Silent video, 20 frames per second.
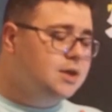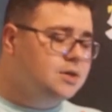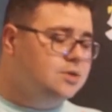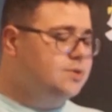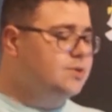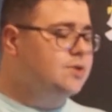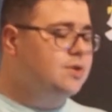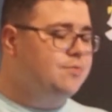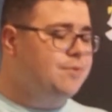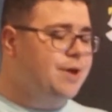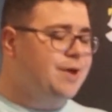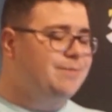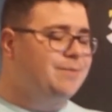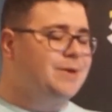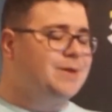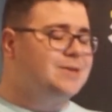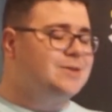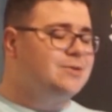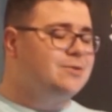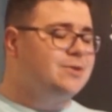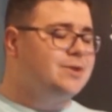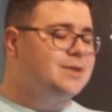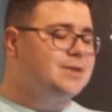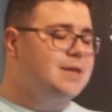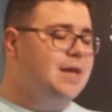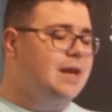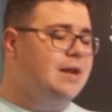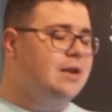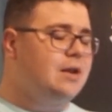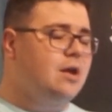so many mysteries.
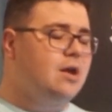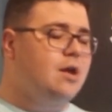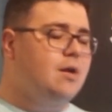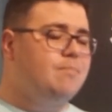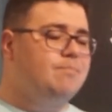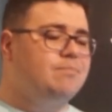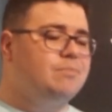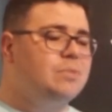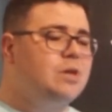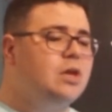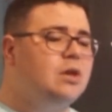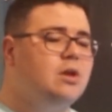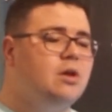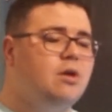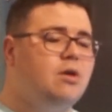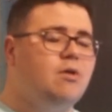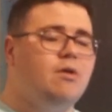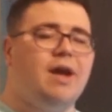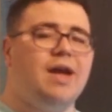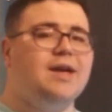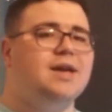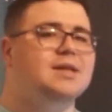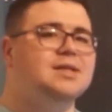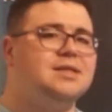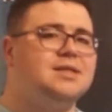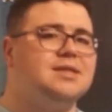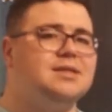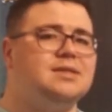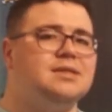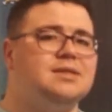And, I
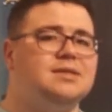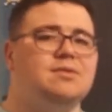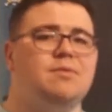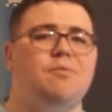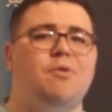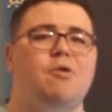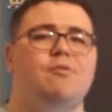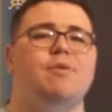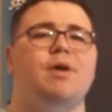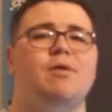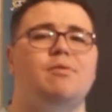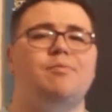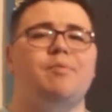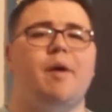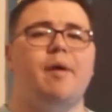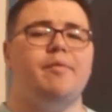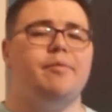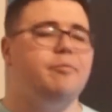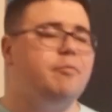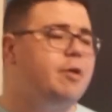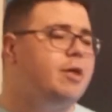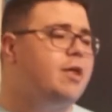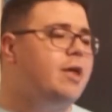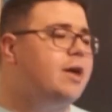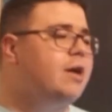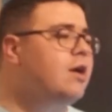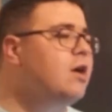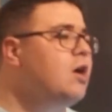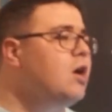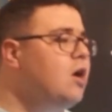guess this is the moment I would probably be
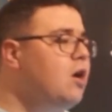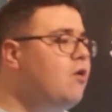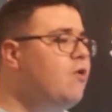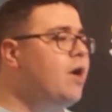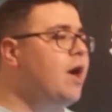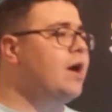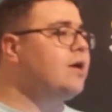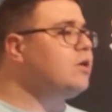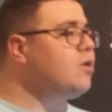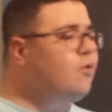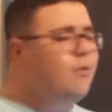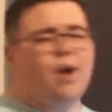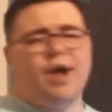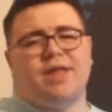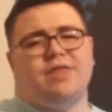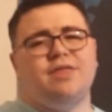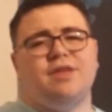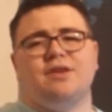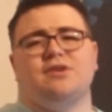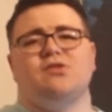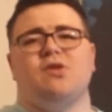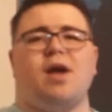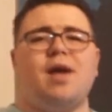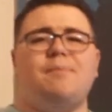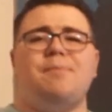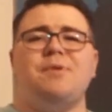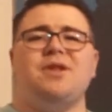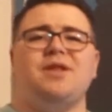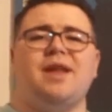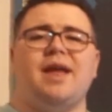like, oh yeah, what I think's going to
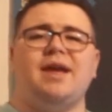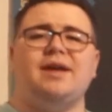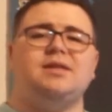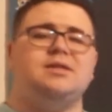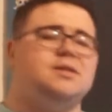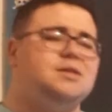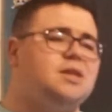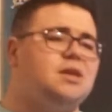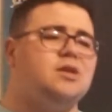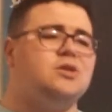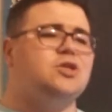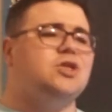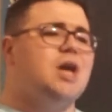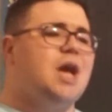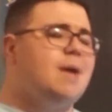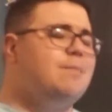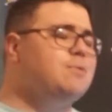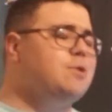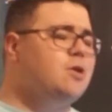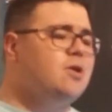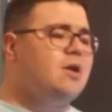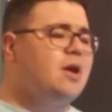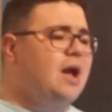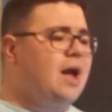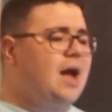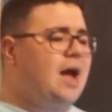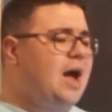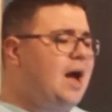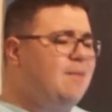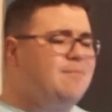happen next
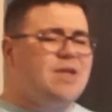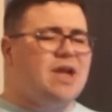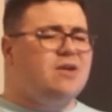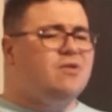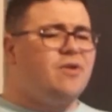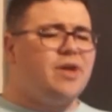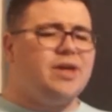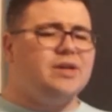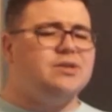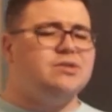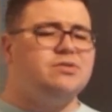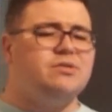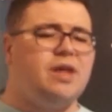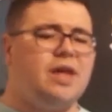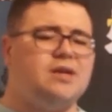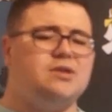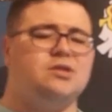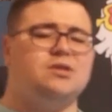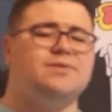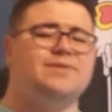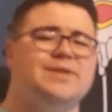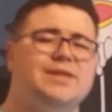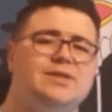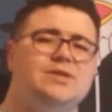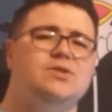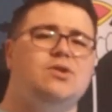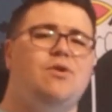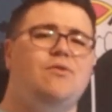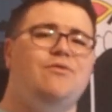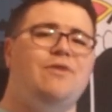chapter? I'm not going to do that just for the
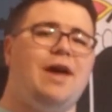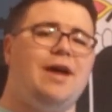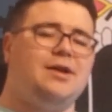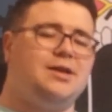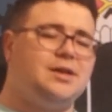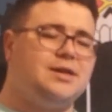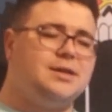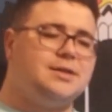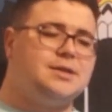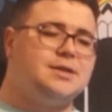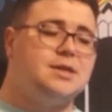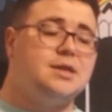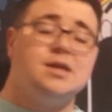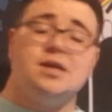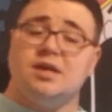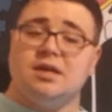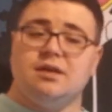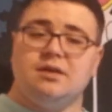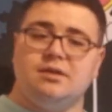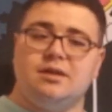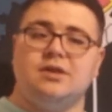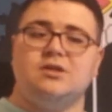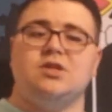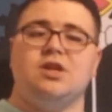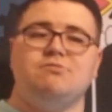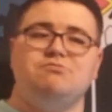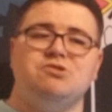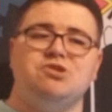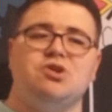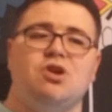sole fact is the next
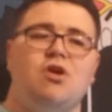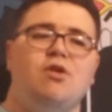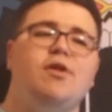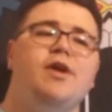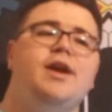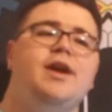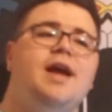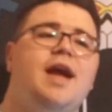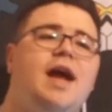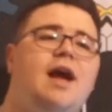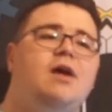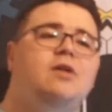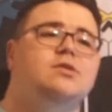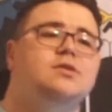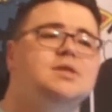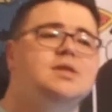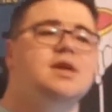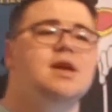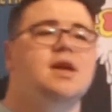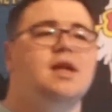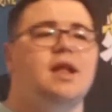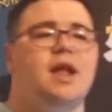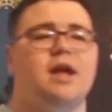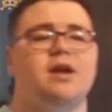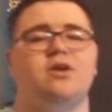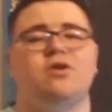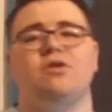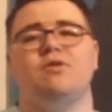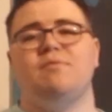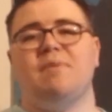chapter's already out. I
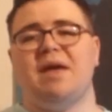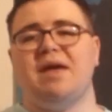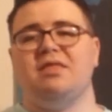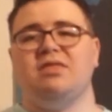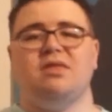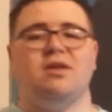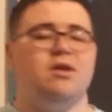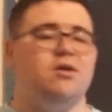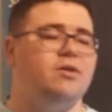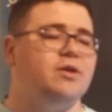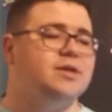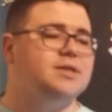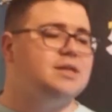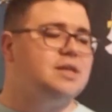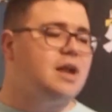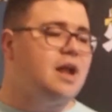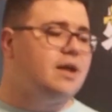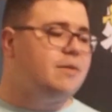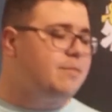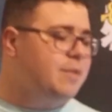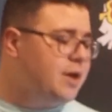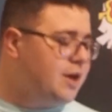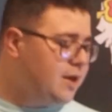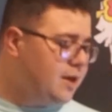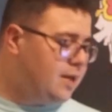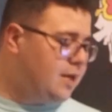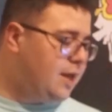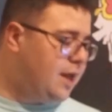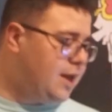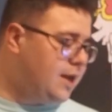could make theories, and I
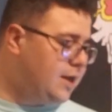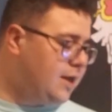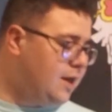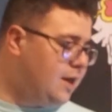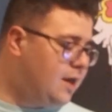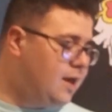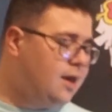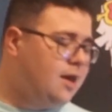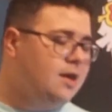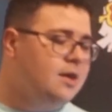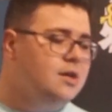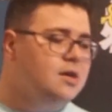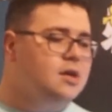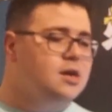mean, like, I